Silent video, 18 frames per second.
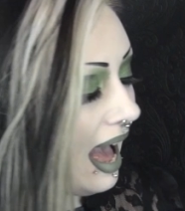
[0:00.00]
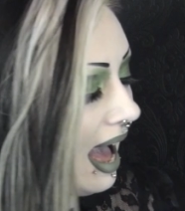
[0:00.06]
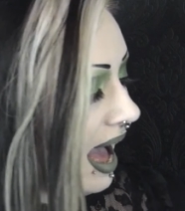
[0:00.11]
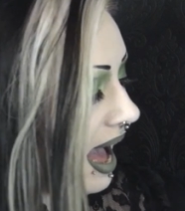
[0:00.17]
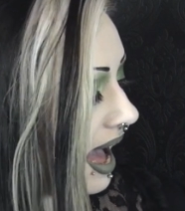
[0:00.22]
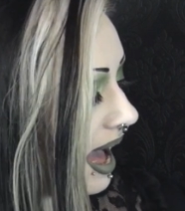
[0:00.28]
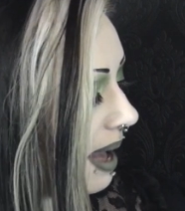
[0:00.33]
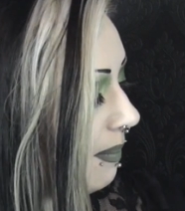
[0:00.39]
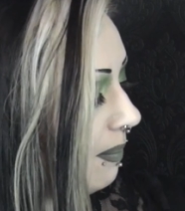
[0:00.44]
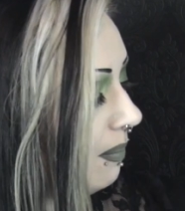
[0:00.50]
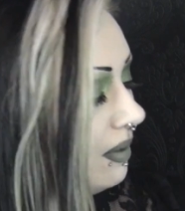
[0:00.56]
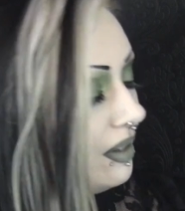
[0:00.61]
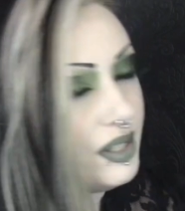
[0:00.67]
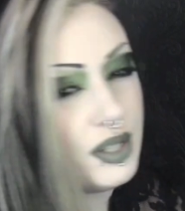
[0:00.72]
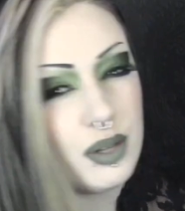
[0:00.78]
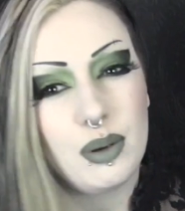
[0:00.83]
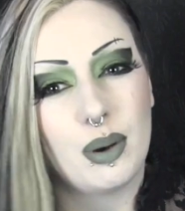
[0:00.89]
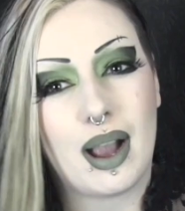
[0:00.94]

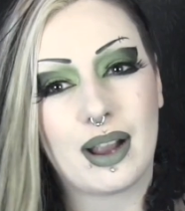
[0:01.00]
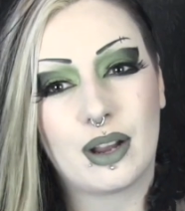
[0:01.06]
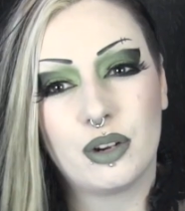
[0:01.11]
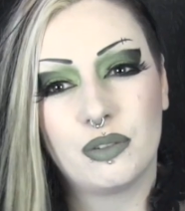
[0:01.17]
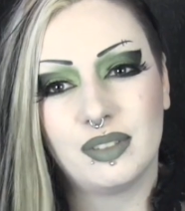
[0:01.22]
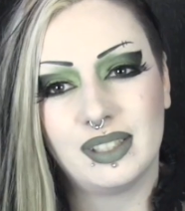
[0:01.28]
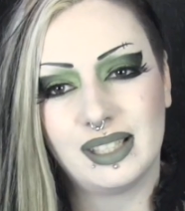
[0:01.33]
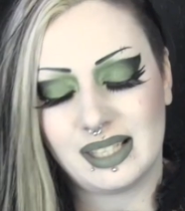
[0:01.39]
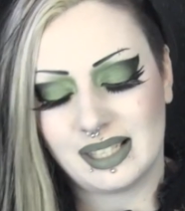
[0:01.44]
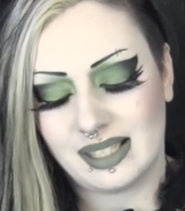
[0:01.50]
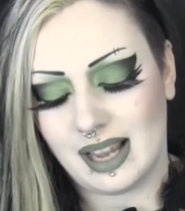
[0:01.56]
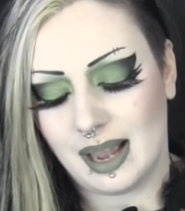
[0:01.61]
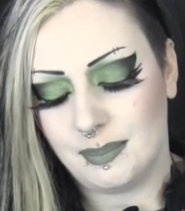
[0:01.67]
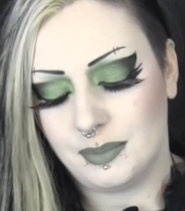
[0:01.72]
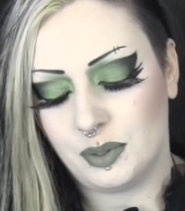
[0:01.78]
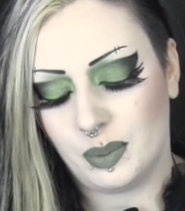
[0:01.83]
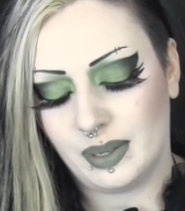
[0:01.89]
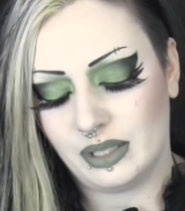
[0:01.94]
So I couldn't really
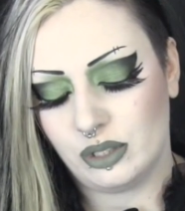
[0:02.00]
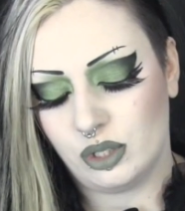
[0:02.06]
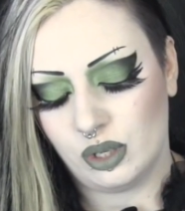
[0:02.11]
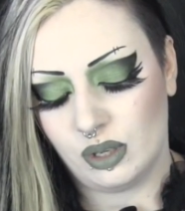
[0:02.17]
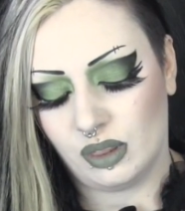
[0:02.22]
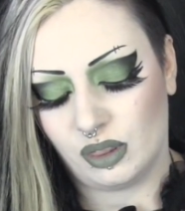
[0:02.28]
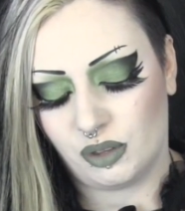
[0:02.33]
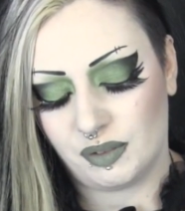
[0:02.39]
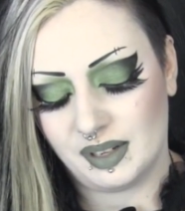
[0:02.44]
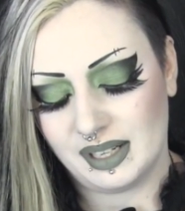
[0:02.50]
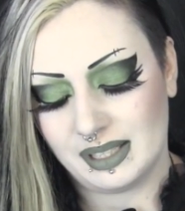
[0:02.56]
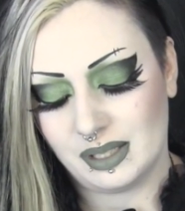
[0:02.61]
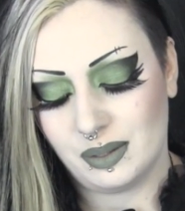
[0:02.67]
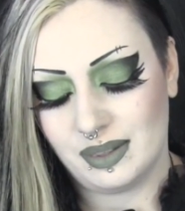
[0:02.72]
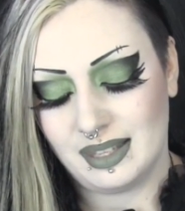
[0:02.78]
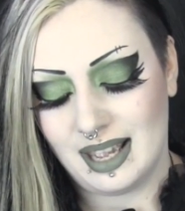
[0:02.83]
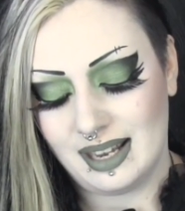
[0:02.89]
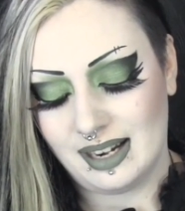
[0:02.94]
decide between 2 and 3,
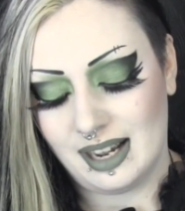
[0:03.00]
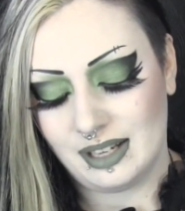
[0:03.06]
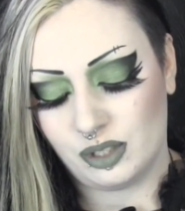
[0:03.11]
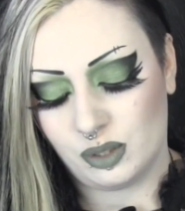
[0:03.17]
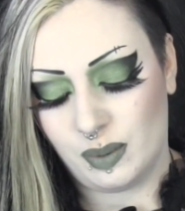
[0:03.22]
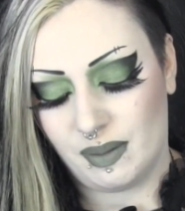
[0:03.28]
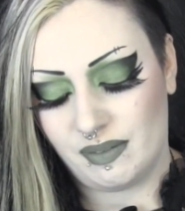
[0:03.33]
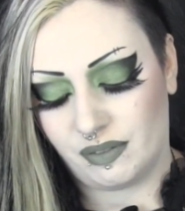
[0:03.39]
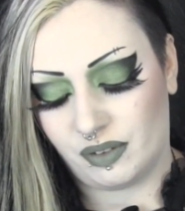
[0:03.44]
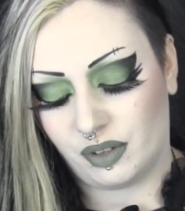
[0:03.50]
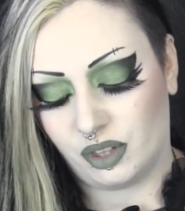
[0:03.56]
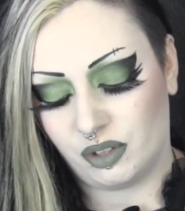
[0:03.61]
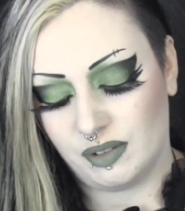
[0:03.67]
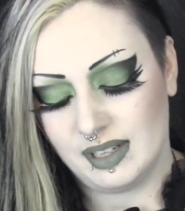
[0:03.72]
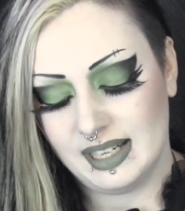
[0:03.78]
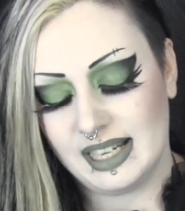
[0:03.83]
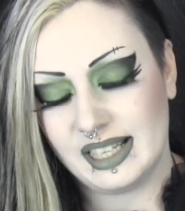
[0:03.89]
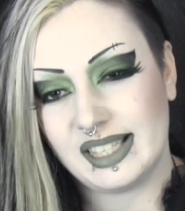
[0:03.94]
so in the end I just went for
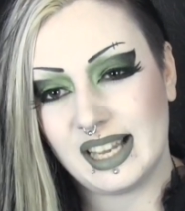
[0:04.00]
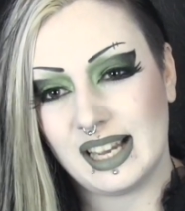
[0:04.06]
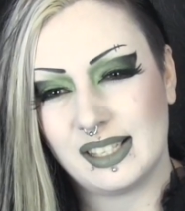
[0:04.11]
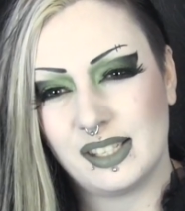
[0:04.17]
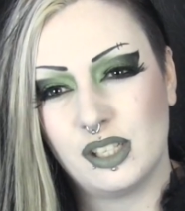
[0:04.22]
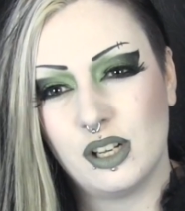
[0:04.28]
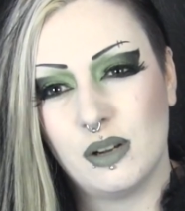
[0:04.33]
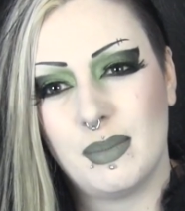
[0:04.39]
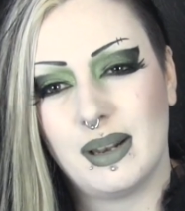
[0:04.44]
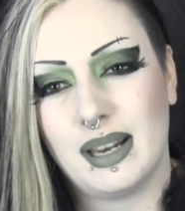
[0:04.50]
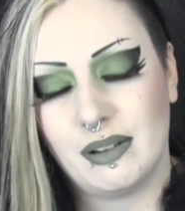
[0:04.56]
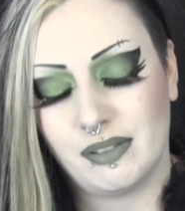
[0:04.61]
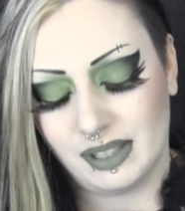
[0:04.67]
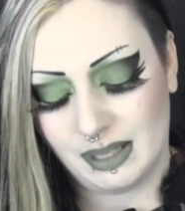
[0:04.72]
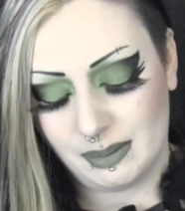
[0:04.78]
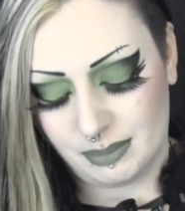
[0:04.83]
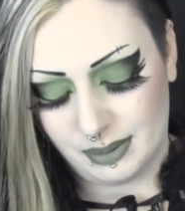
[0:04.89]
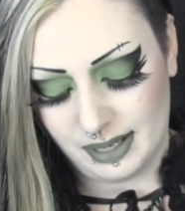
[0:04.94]
3 because it has so many
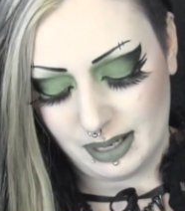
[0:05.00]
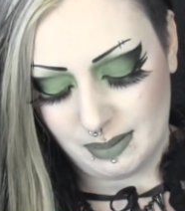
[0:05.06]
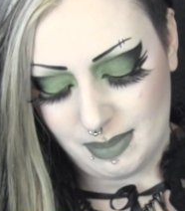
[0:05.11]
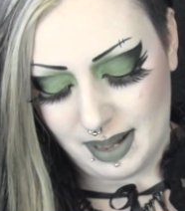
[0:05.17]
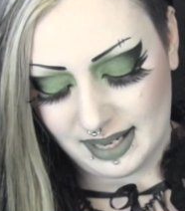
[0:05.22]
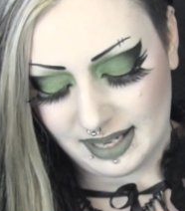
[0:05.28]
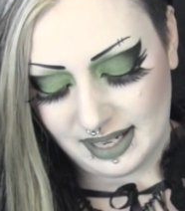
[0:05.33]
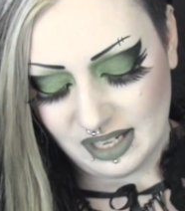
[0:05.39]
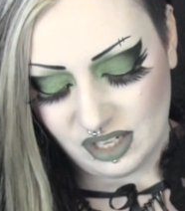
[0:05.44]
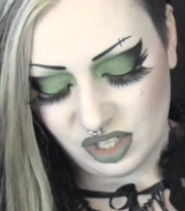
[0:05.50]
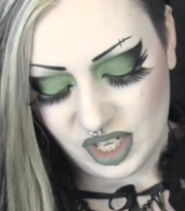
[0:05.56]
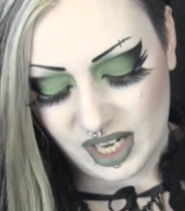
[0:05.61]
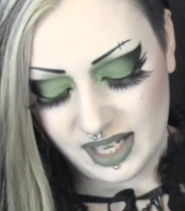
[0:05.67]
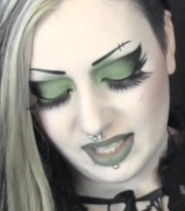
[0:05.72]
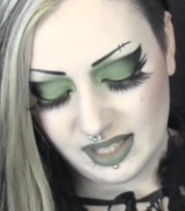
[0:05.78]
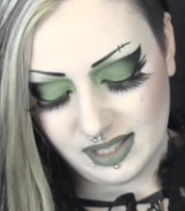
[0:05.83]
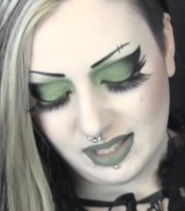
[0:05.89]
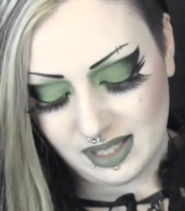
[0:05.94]
really pretty pinky
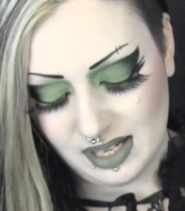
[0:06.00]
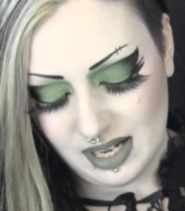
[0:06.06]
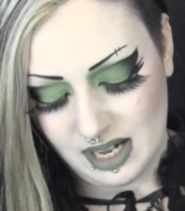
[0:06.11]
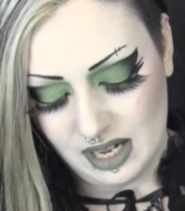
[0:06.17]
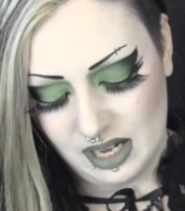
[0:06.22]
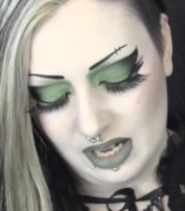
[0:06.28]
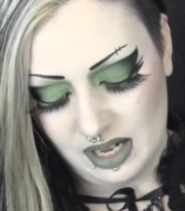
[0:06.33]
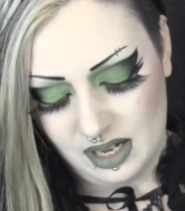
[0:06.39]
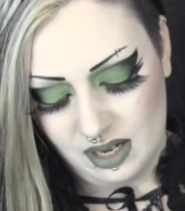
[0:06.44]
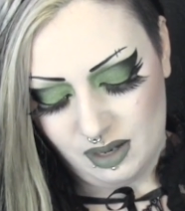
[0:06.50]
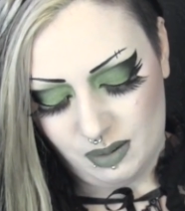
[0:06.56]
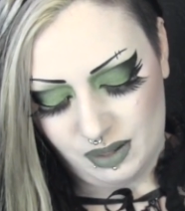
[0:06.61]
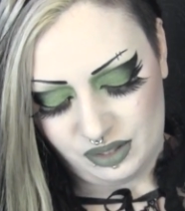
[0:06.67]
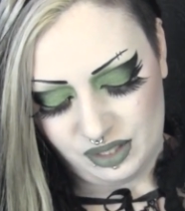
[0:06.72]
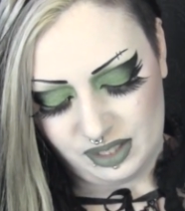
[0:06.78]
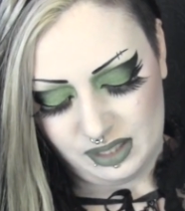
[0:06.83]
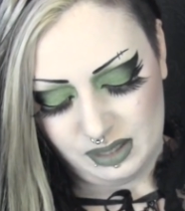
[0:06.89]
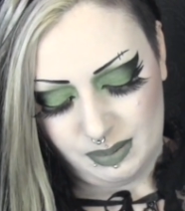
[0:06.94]
shades,
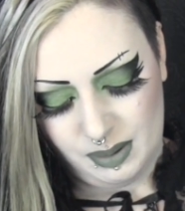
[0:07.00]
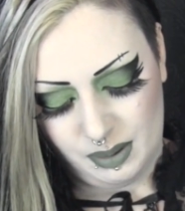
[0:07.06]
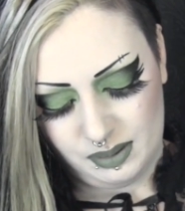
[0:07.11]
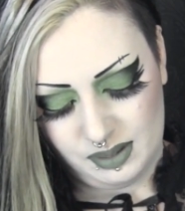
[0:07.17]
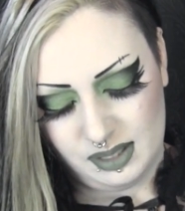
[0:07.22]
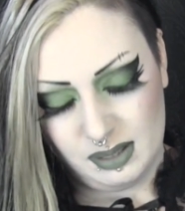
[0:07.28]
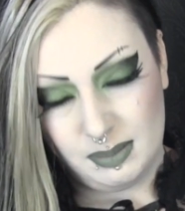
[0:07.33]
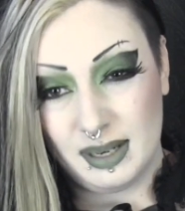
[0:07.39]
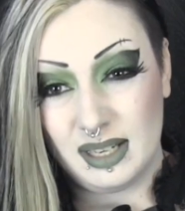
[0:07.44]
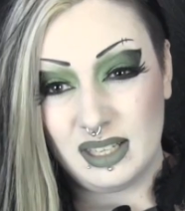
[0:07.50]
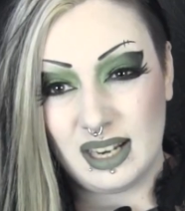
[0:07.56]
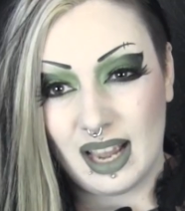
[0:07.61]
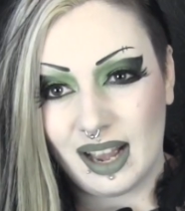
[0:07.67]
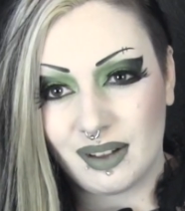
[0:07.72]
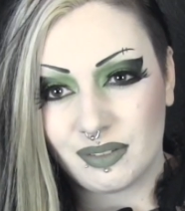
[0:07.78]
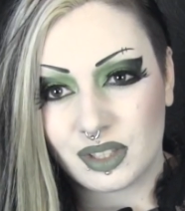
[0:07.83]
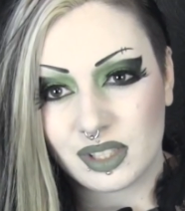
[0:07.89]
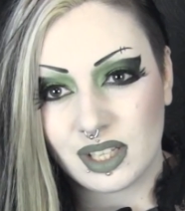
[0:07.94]
which I suppose is a bit
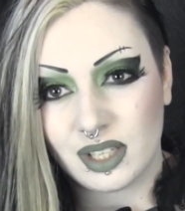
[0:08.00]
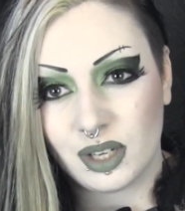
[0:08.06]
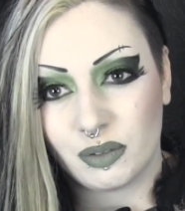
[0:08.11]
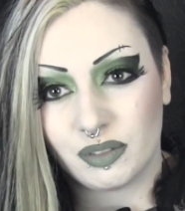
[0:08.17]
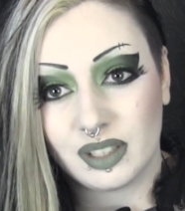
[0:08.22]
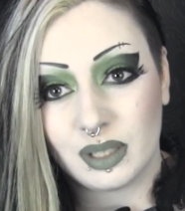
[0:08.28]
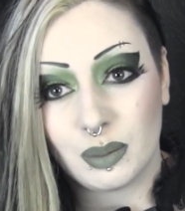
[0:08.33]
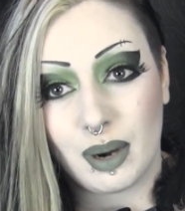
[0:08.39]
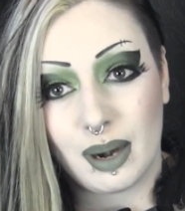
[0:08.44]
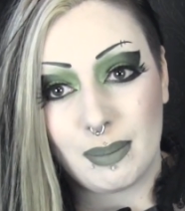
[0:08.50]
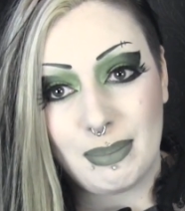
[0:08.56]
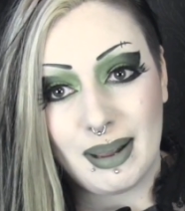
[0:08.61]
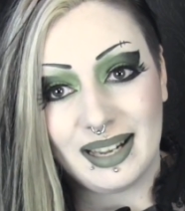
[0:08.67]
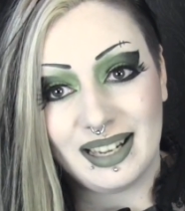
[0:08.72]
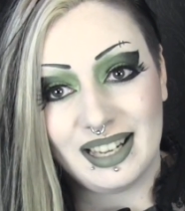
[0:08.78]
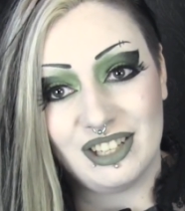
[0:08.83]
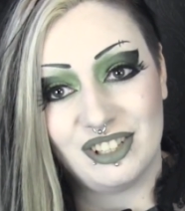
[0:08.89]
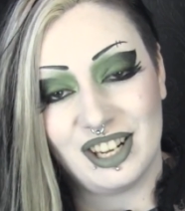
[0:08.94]
daft because I don't really wear
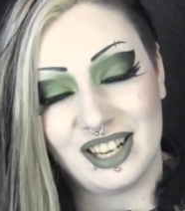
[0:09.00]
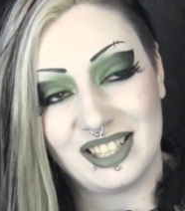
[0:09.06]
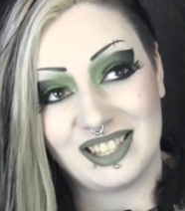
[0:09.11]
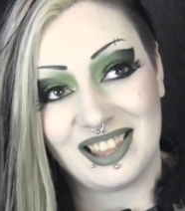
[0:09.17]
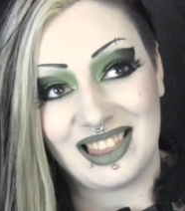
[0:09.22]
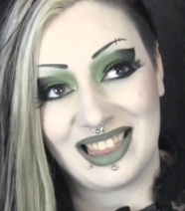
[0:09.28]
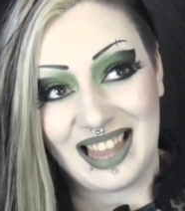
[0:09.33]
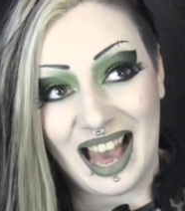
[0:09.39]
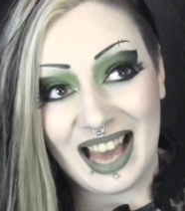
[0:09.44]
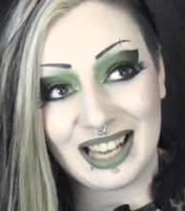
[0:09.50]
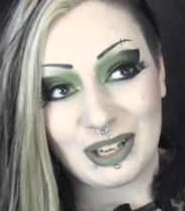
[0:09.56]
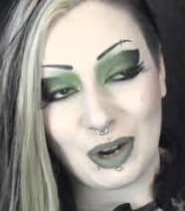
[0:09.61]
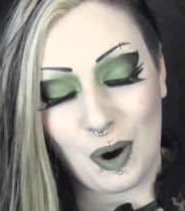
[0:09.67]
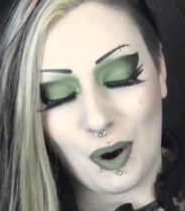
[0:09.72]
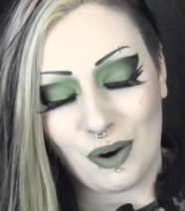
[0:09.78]
pinky shades that